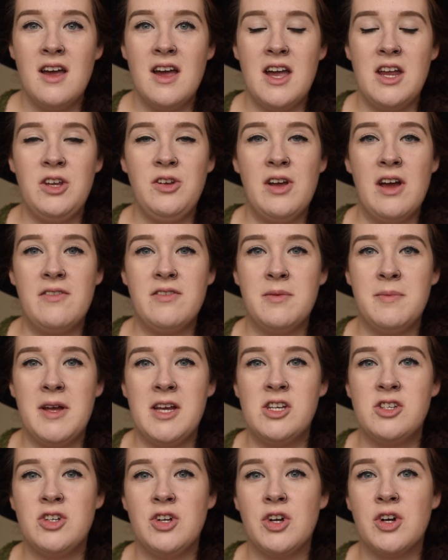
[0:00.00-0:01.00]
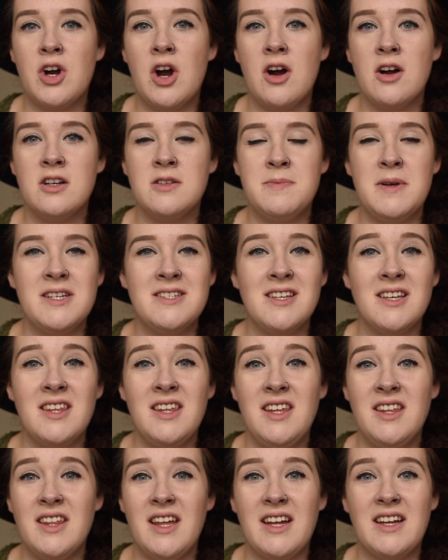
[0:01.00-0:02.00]
And you have to make sure your car is
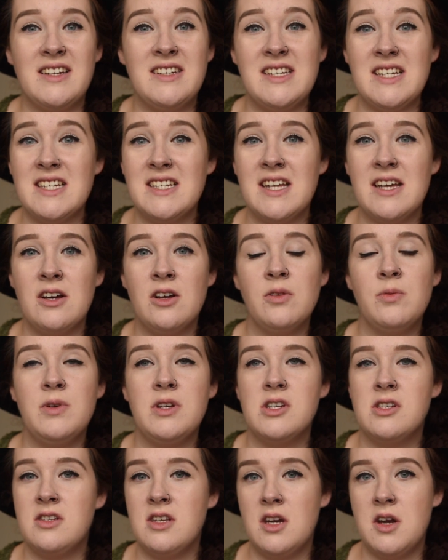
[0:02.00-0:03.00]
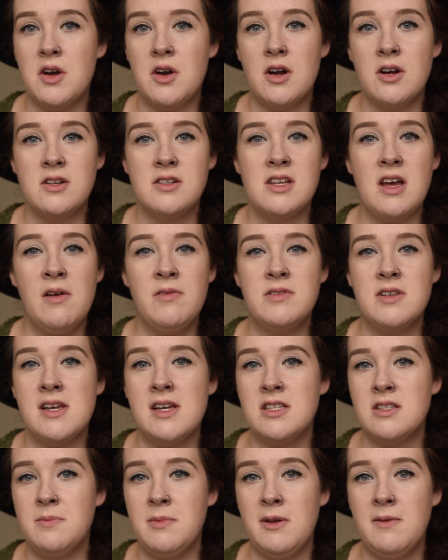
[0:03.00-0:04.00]
basically detailed. We just did it ourselves. It
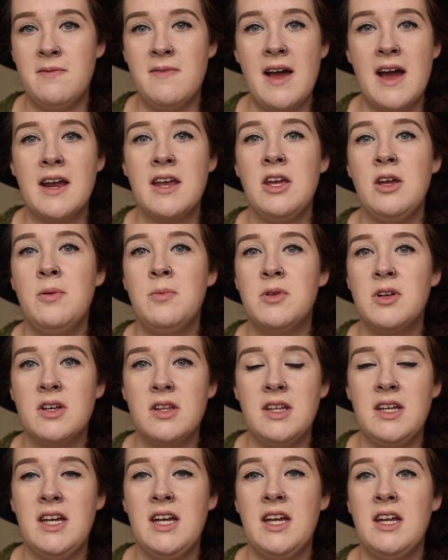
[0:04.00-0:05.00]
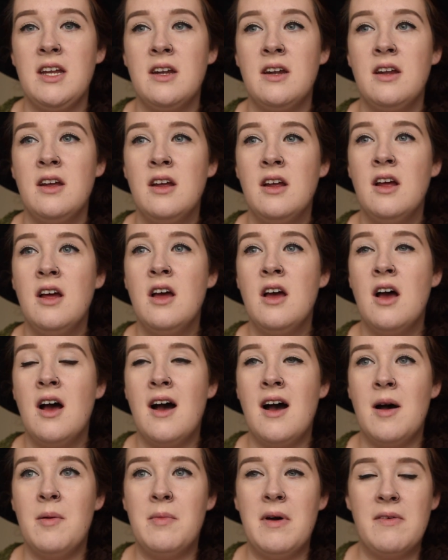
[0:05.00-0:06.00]
has to be vacuumed, clean,
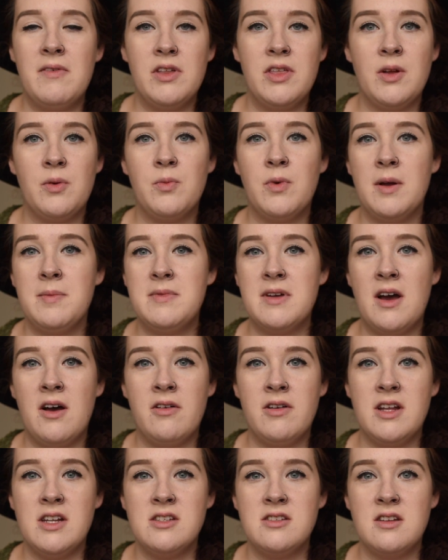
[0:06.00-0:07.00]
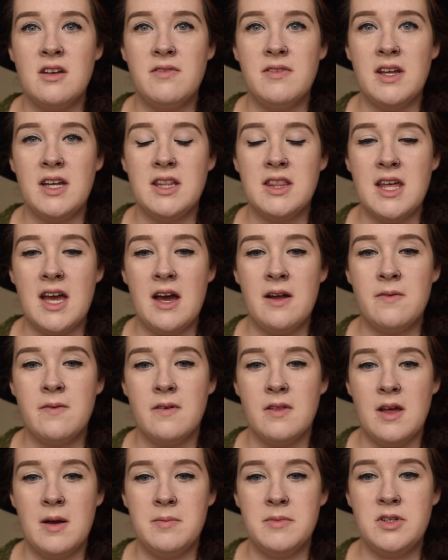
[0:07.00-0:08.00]
everything wiped down and stuff like that
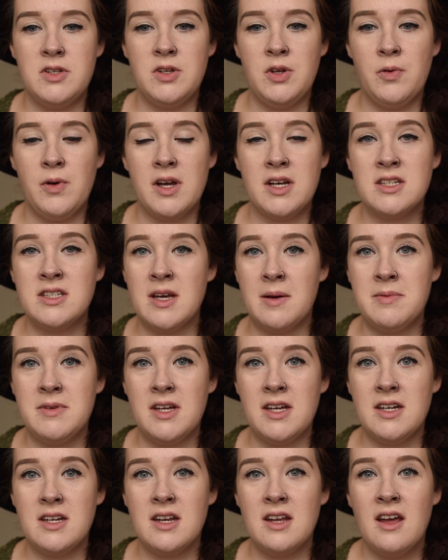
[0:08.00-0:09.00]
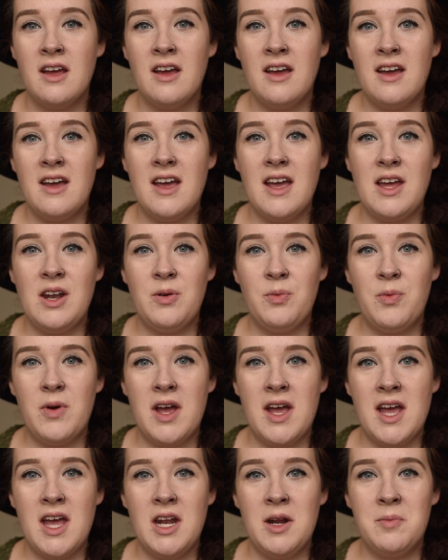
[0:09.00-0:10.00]
for them to accept it. And
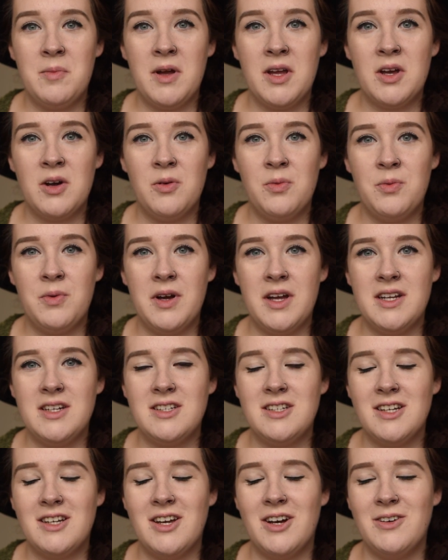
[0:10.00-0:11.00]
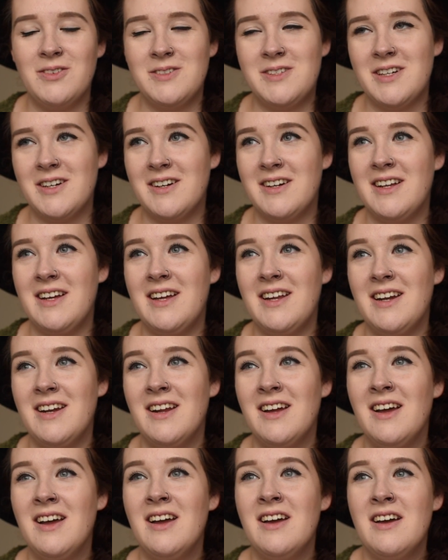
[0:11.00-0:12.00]
when Michael went to go turn
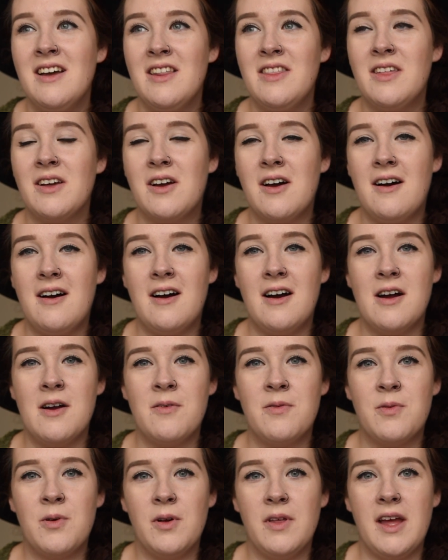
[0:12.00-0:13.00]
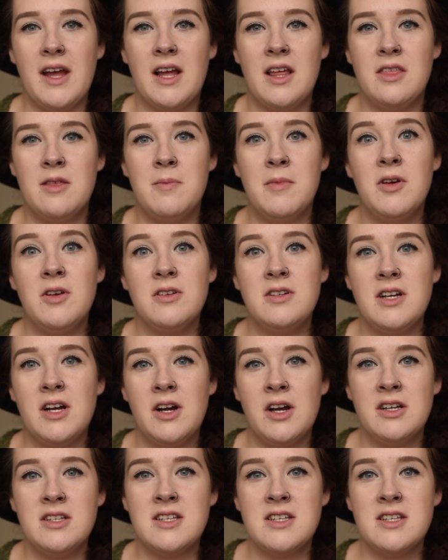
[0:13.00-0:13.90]
in the car for the military